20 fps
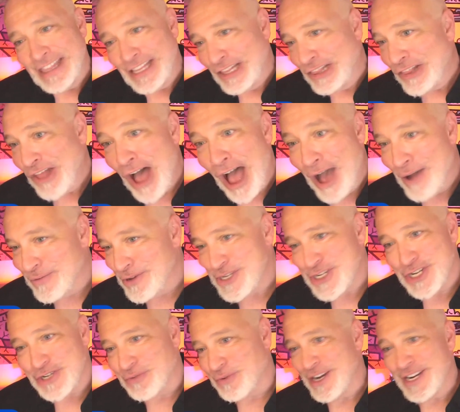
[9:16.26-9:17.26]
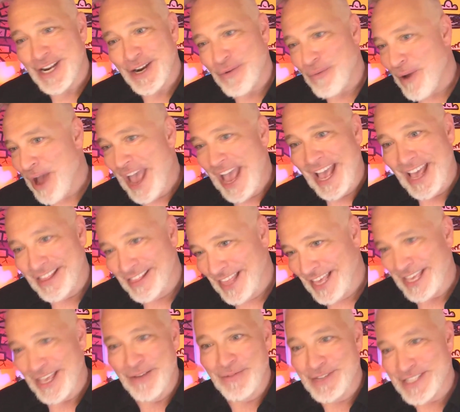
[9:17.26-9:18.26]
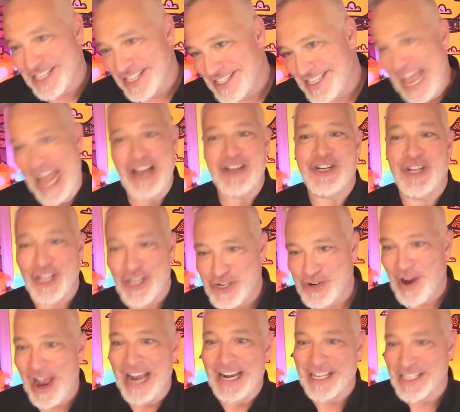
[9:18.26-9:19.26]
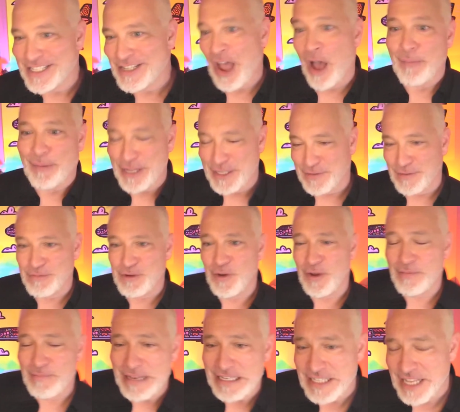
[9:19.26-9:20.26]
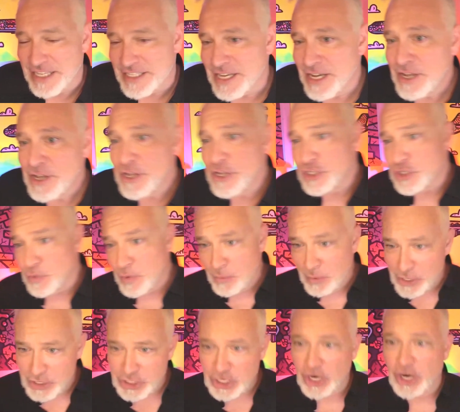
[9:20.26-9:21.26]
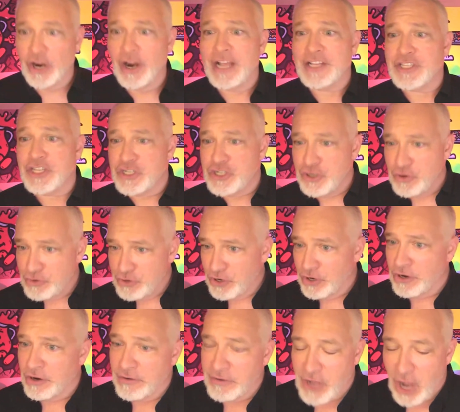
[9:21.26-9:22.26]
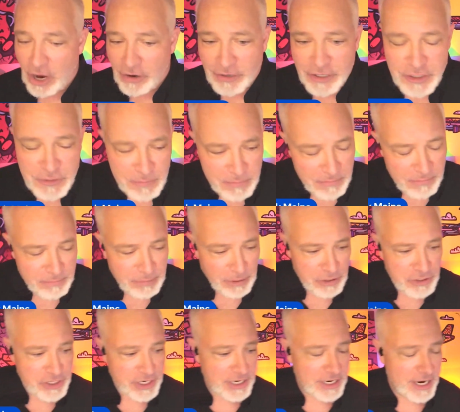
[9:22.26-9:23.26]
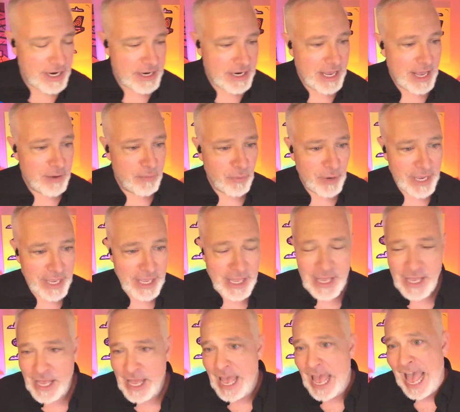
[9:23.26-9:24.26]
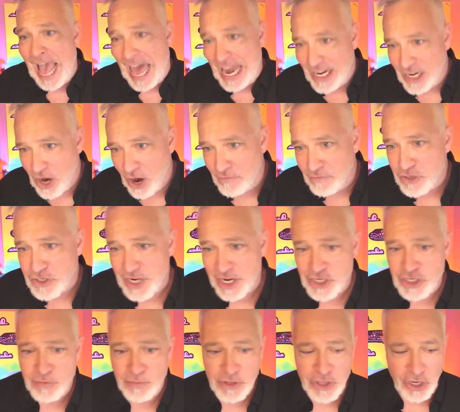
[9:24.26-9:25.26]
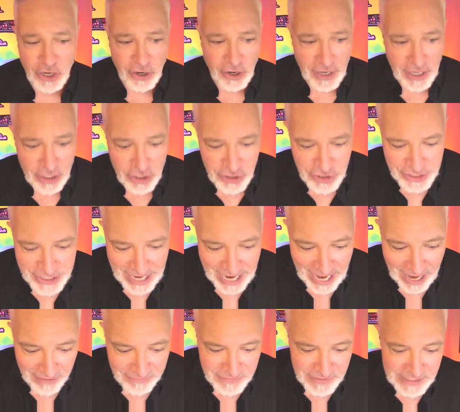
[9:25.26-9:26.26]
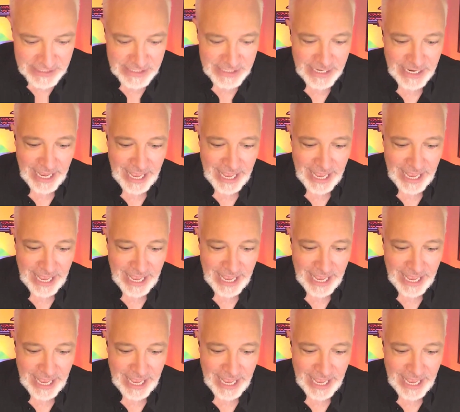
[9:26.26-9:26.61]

And the law was just written in a way like it was intentionally trying to stop us from doing business. So we went to her as a junior congressperson and, and we had a conversation with her and her staff.